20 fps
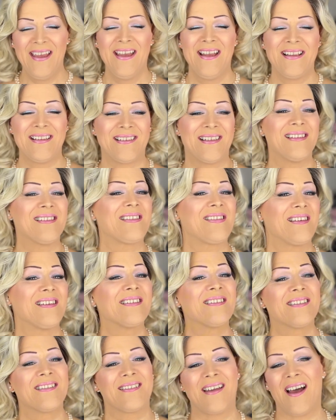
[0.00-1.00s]
since
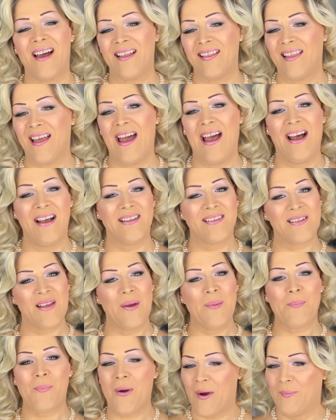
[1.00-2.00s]
this style has
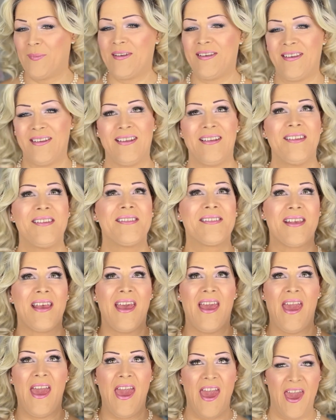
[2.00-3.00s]
permatease
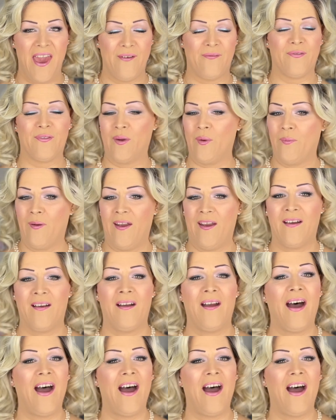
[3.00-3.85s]
everywhere.